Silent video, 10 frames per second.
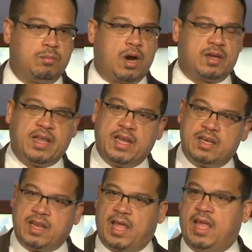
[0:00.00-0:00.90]
Mark
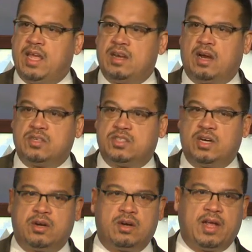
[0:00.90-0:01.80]
Dayton, and our
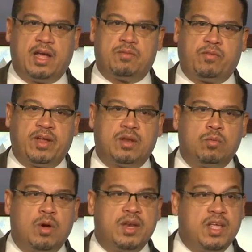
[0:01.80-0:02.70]
Senator Al Franken
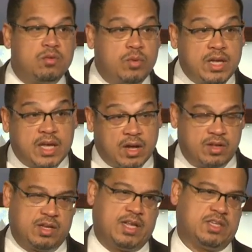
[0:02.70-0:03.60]
won in recount
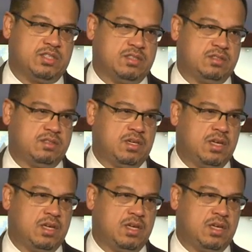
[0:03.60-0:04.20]
elections.